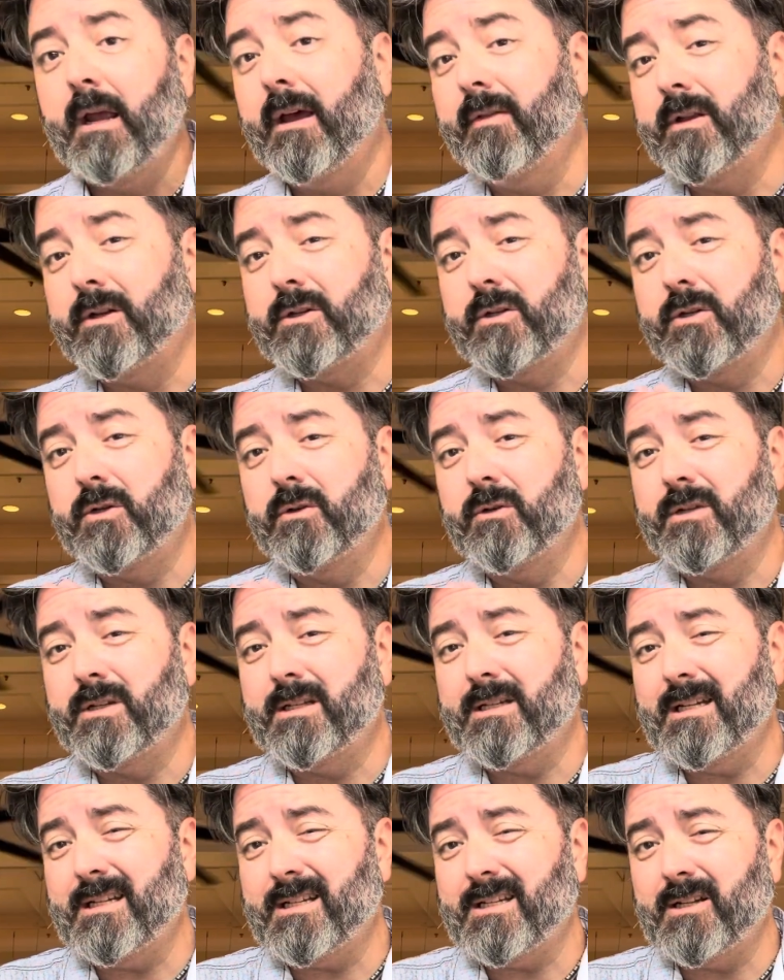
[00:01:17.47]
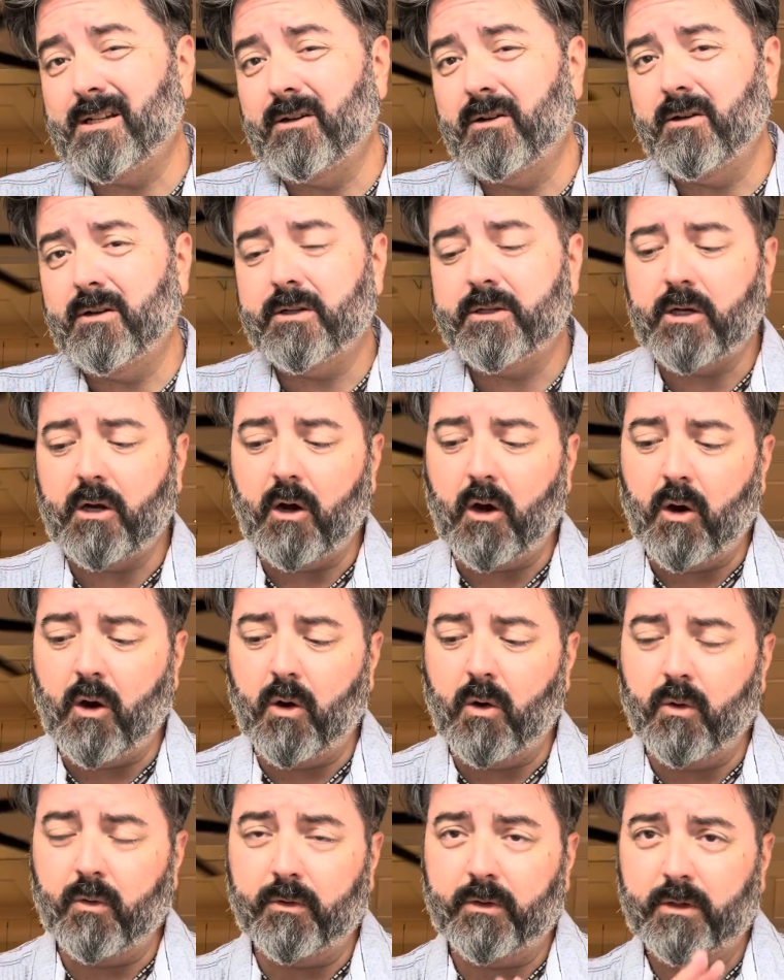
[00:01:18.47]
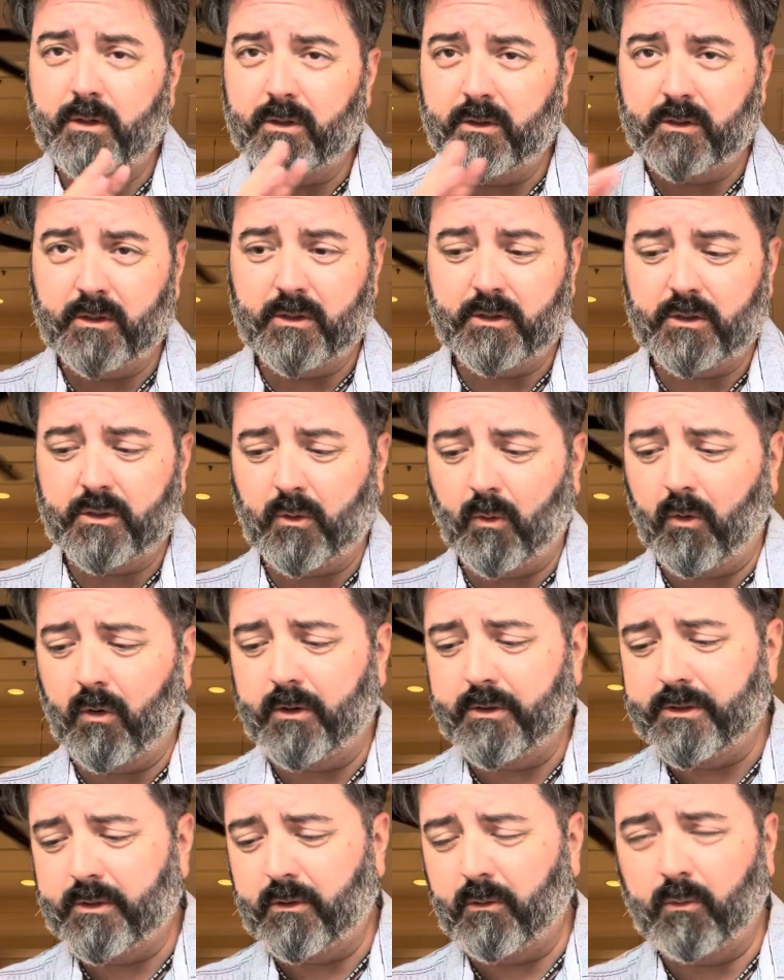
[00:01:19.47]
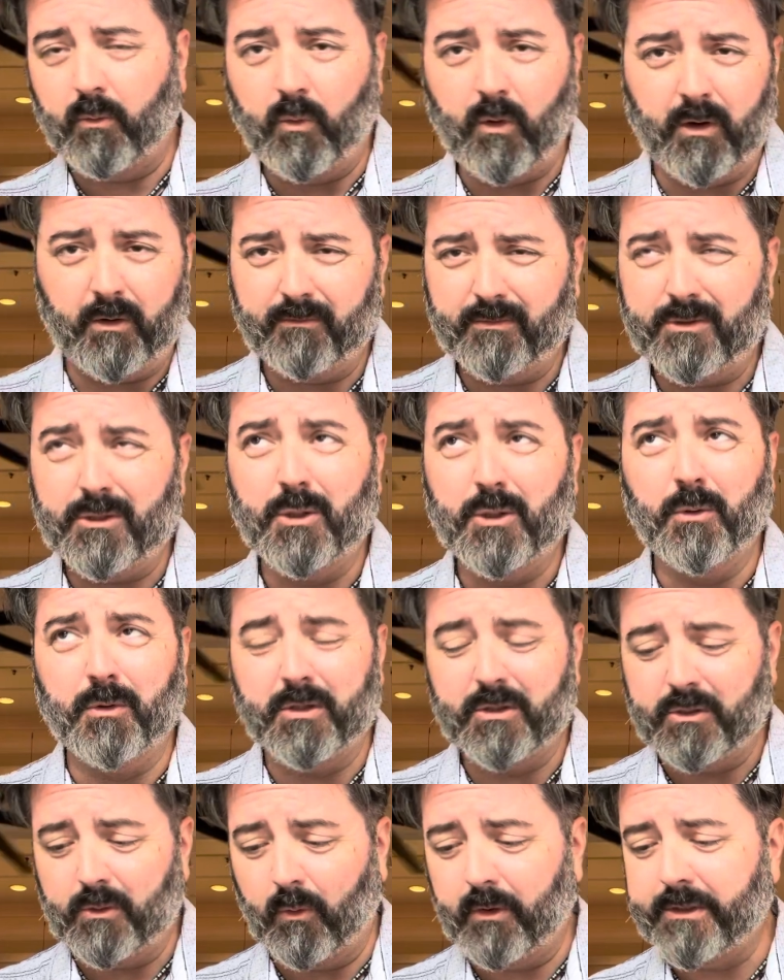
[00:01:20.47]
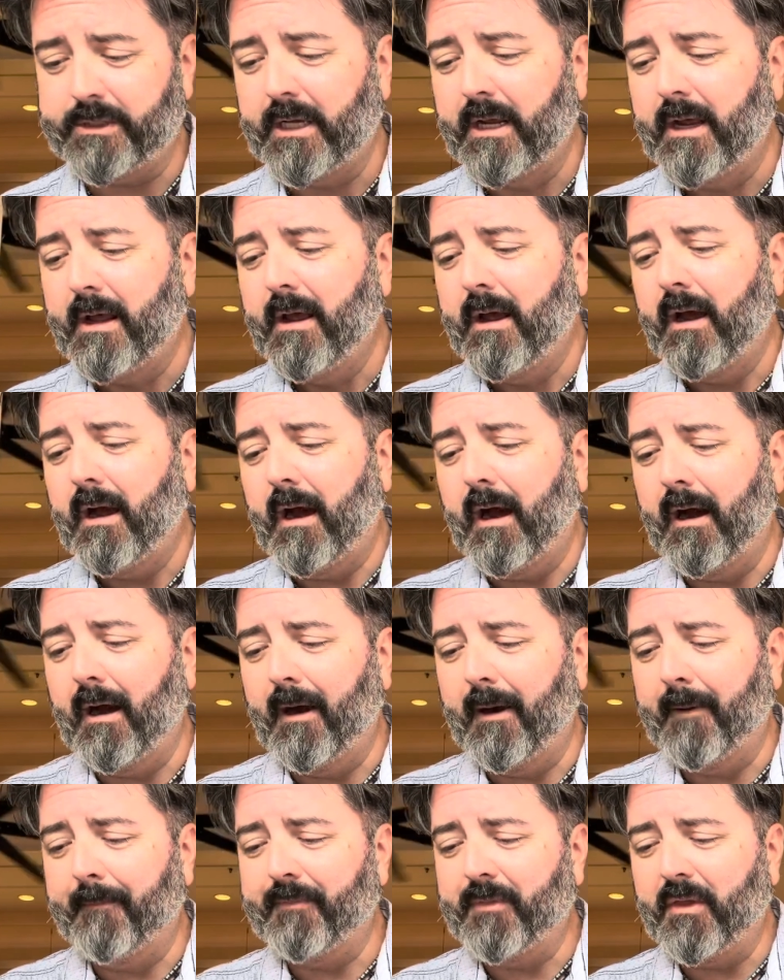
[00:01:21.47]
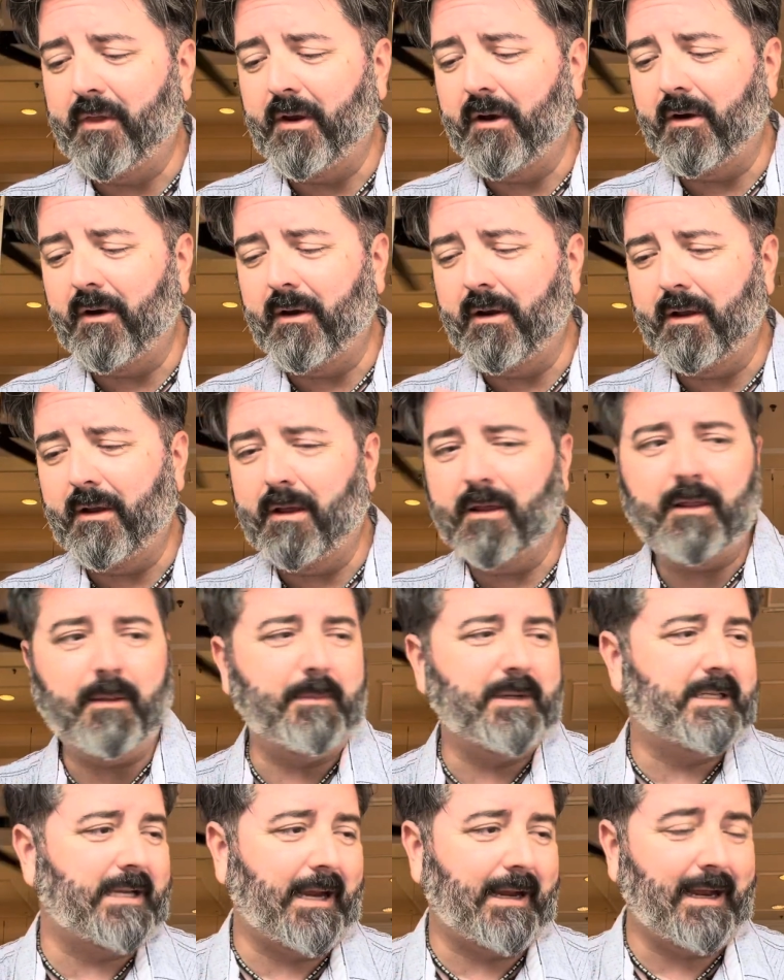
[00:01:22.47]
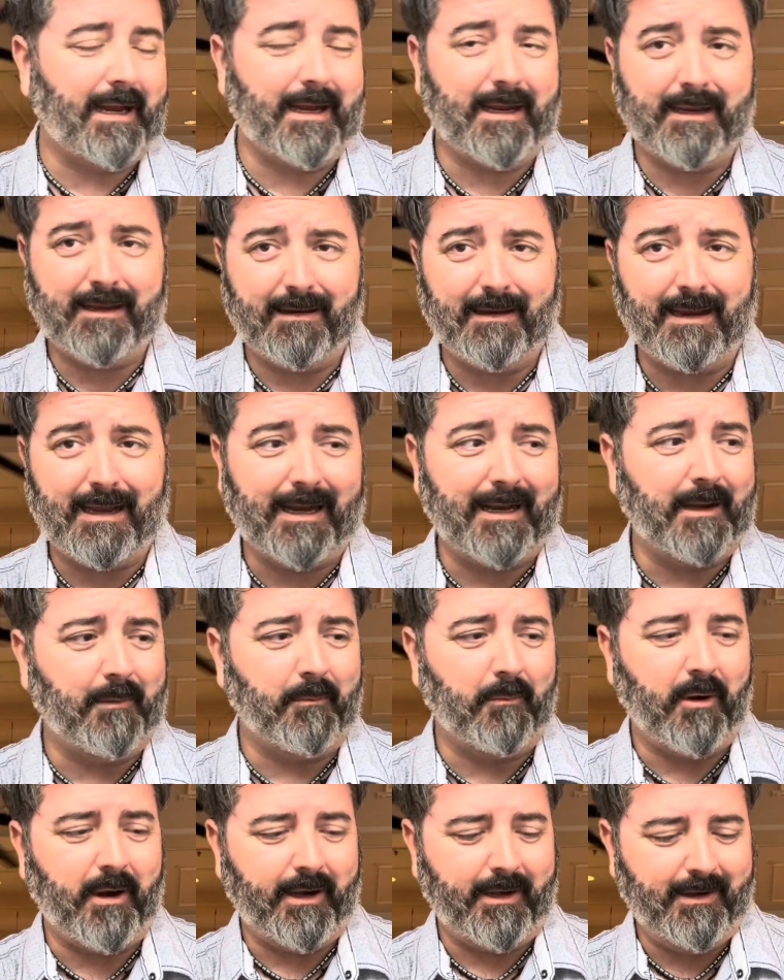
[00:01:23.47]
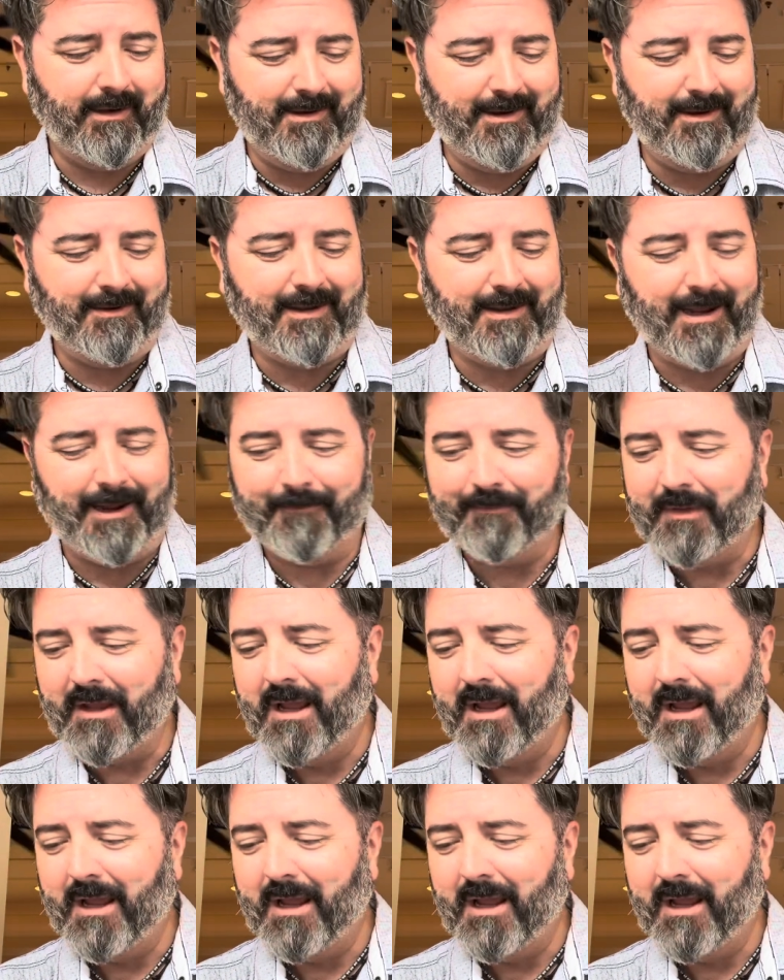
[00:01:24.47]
The two sisters own the stores, or two of the stores, um, uh, they're, let me say, I gotta, I gotta get them right. okay.